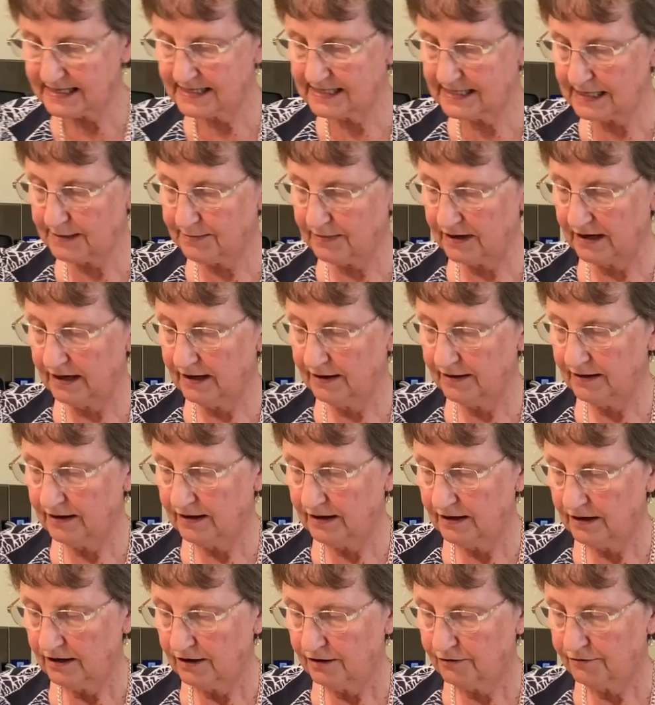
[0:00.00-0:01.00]
simmer
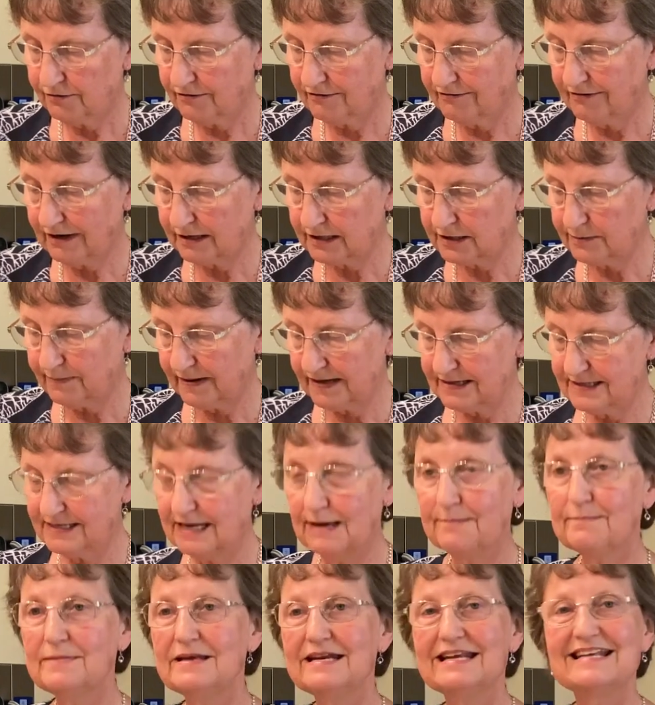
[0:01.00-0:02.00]
for around about
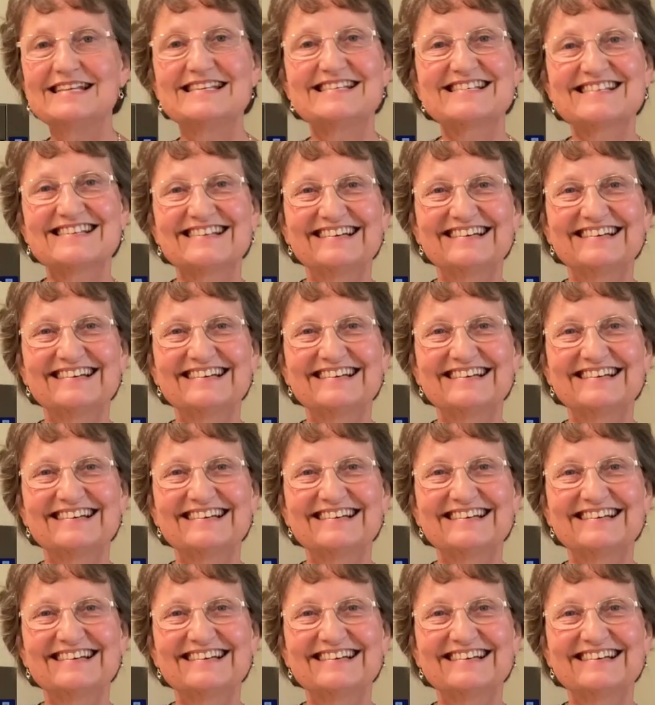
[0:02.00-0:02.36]
10 minutes.